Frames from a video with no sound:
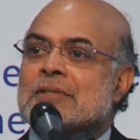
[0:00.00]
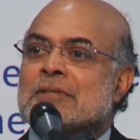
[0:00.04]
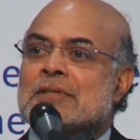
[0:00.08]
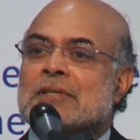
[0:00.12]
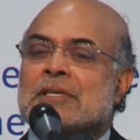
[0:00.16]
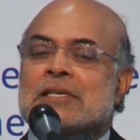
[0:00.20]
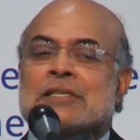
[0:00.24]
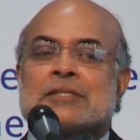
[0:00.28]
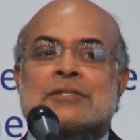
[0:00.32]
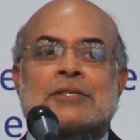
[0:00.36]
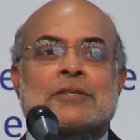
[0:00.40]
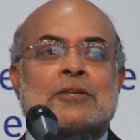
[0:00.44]

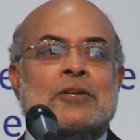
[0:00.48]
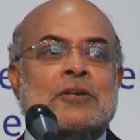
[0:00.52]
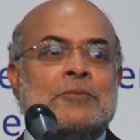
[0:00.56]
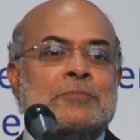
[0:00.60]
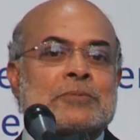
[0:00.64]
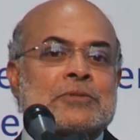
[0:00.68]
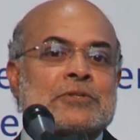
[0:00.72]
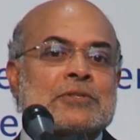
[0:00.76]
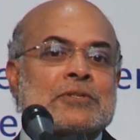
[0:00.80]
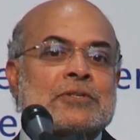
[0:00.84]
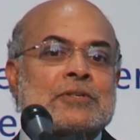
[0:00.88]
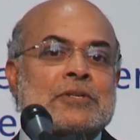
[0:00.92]
There's an
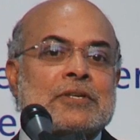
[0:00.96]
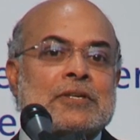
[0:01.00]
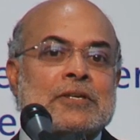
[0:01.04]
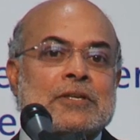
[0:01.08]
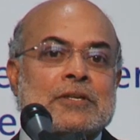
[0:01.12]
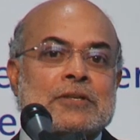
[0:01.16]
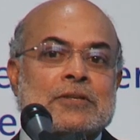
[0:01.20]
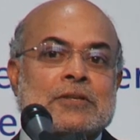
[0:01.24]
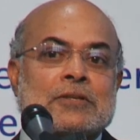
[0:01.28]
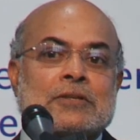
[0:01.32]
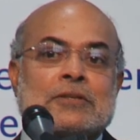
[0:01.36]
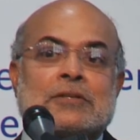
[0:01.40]

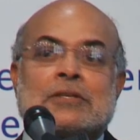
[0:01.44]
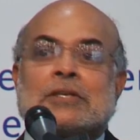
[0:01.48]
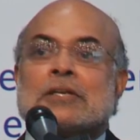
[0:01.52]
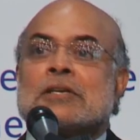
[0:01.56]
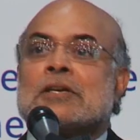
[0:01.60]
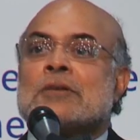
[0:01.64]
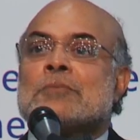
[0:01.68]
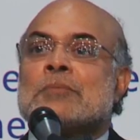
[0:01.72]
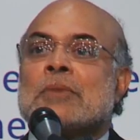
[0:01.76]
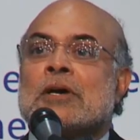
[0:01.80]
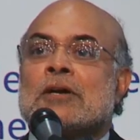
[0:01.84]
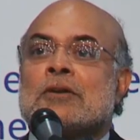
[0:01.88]
opportunity to
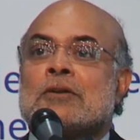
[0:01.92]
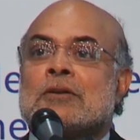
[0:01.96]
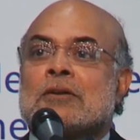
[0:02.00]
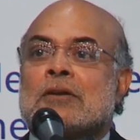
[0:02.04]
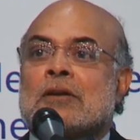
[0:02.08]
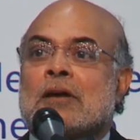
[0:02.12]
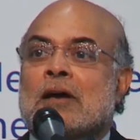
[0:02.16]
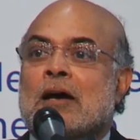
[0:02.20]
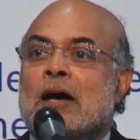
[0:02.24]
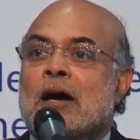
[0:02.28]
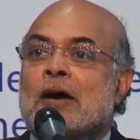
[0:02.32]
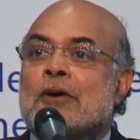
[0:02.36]
think about
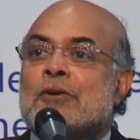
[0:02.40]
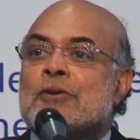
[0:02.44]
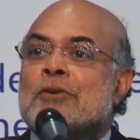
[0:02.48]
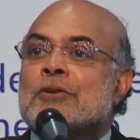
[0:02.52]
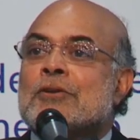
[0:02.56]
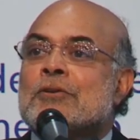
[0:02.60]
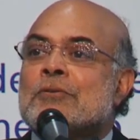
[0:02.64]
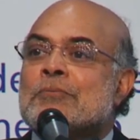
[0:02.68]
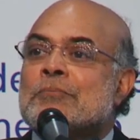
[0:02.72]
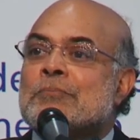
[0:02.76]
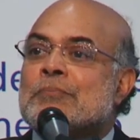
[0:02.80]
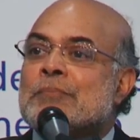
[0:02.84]
how do
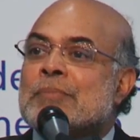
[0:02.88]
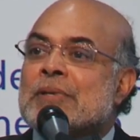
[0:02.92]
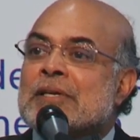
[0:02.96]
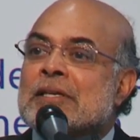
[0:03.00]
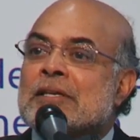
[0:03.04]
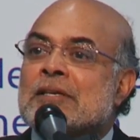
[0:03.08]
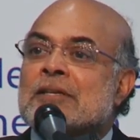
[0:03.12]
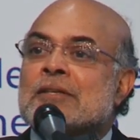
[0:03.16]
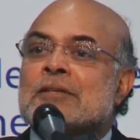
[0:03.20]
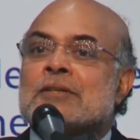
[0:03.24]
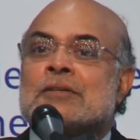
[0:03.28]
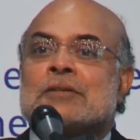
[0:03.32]
you
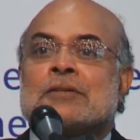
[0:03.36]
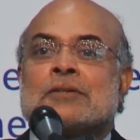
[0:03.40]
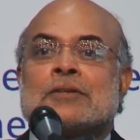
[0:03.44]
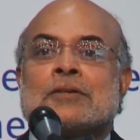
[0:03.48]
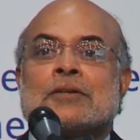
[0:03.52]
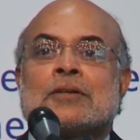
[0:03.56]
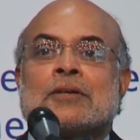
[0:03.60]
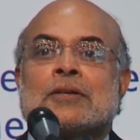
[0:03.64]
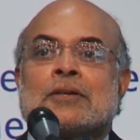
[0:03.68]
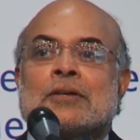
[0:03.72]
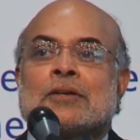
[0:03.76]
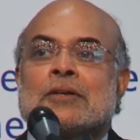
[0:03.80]
build
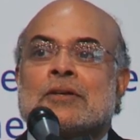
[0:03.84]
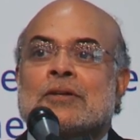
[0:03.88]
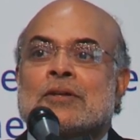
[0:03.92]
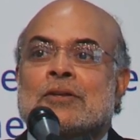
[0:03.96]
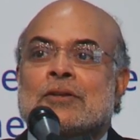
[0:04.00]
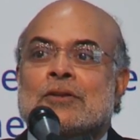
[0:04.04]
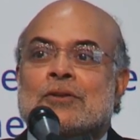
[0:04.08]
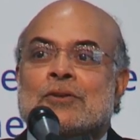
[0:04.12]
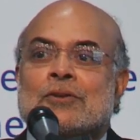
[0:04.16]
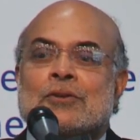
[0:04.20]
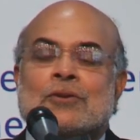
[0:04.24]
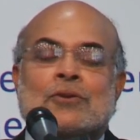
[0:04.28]

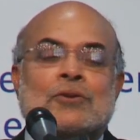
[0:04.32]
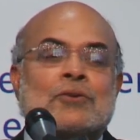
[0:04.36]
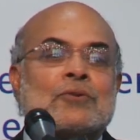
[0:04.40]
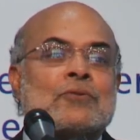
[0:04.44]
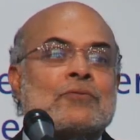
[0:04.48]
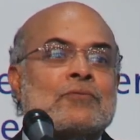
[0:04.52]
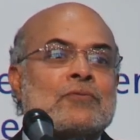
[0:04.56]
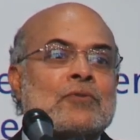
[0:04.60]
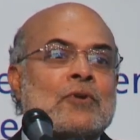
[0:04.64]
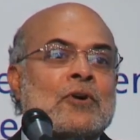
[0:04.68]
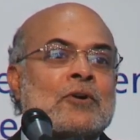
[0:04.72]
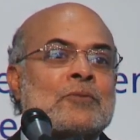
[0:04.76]

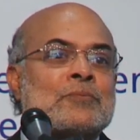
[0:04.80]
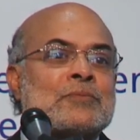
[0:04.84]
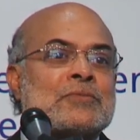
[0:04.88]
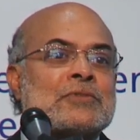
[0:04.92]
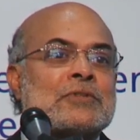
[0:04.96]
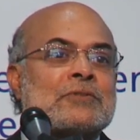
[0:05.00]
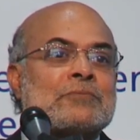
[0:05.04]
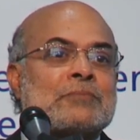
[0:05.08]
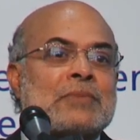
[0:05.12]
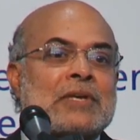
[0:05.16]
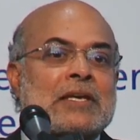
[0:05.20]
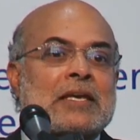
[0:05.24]
new forms
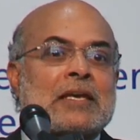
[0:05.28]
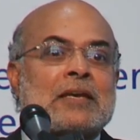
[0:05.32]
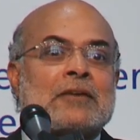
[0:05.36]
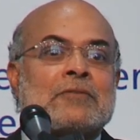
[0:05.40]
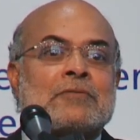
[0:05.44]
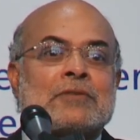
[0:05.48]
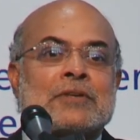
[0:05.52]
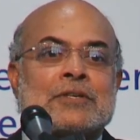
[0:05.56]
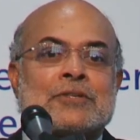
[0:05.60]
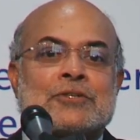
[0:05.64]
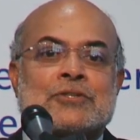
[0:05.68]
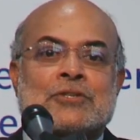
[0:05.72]
of
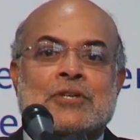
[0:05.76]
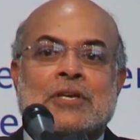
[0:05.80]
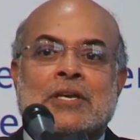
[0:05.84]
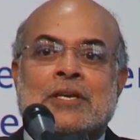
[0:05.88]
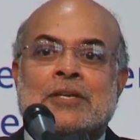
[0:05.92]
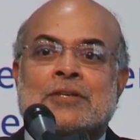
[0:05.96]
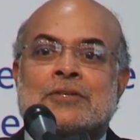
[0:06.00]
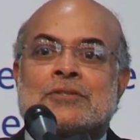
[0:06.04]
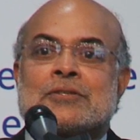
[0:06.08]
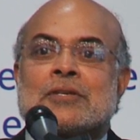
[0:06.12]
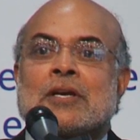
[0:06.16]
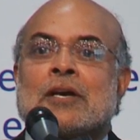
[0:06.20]
behavior
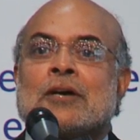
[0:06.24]
change?